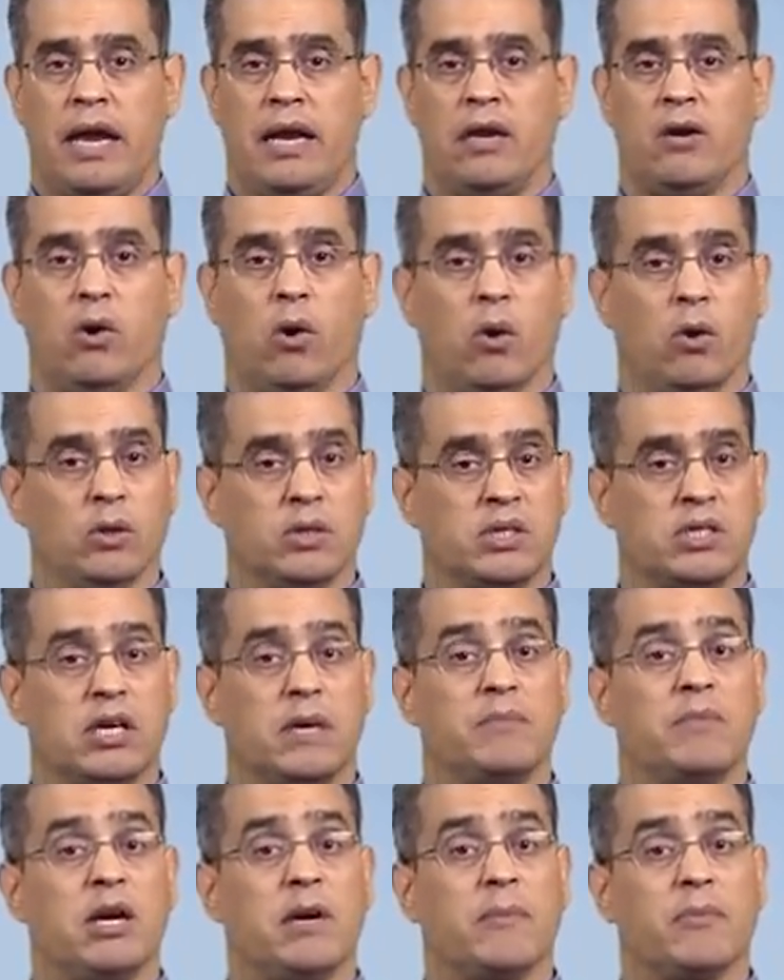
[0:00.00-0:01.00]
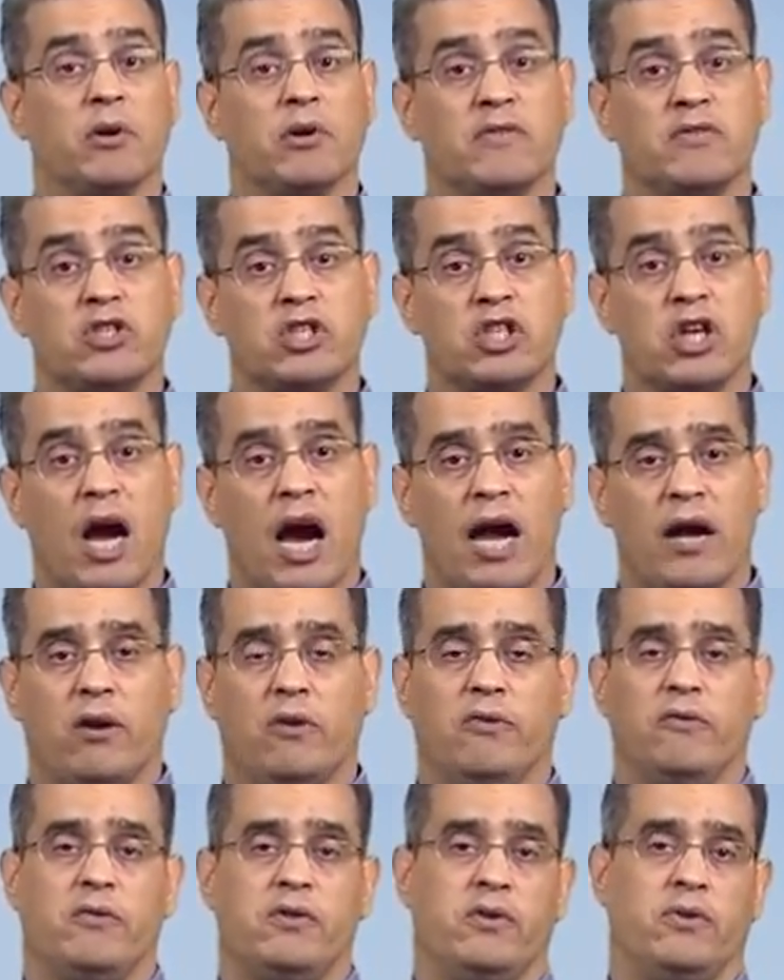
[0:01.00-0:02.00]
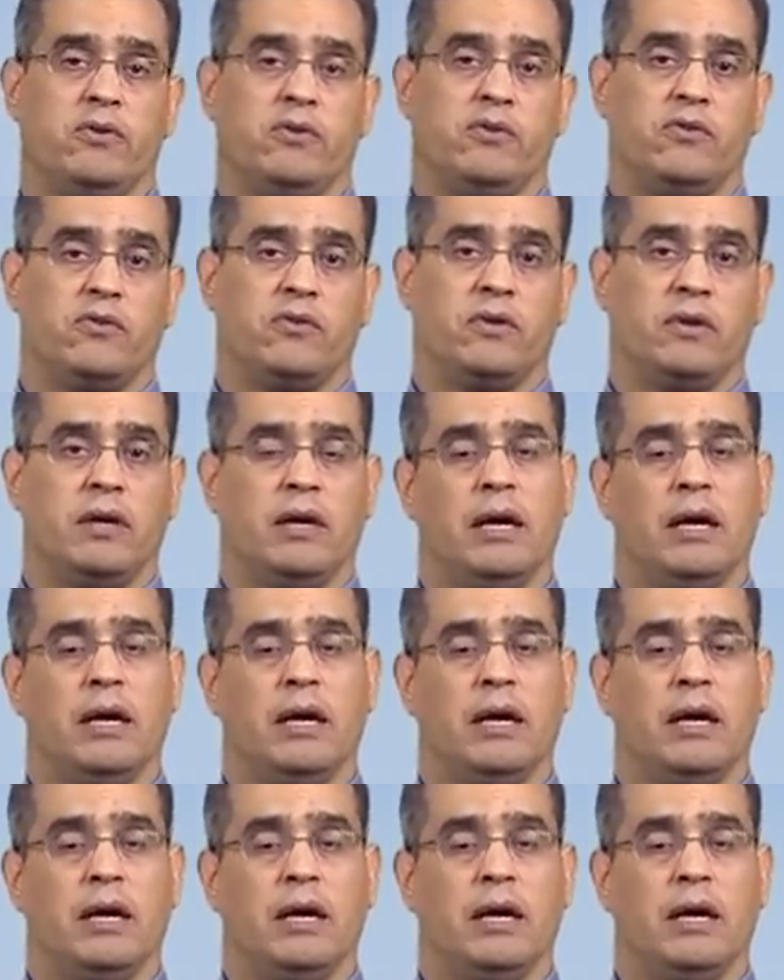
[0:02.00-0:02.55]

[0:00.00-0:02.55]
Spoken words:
it holds some number of child views,